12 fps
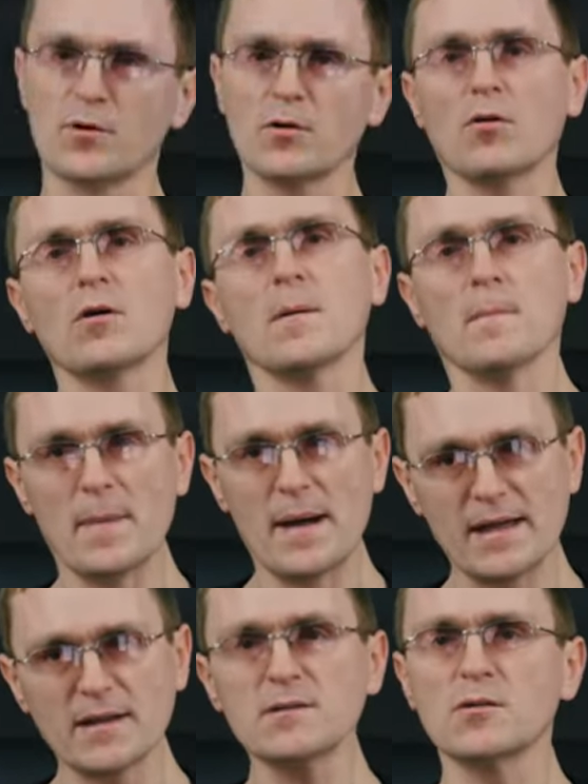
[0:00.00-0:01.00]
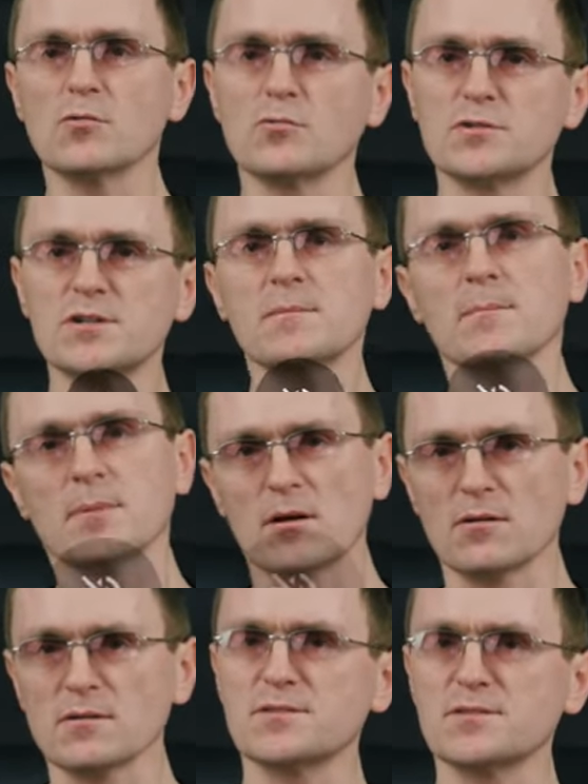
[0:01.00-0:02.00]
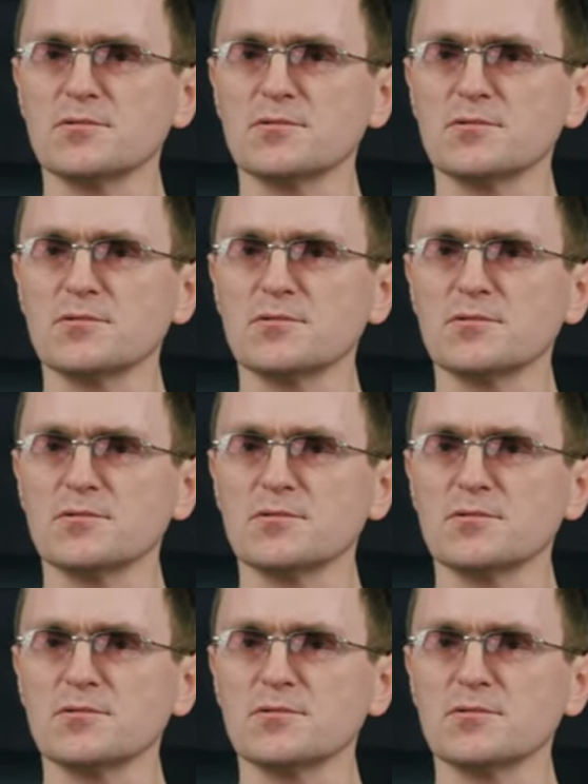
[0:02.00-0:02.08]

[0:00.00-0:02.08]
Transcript: Press M to mute the video.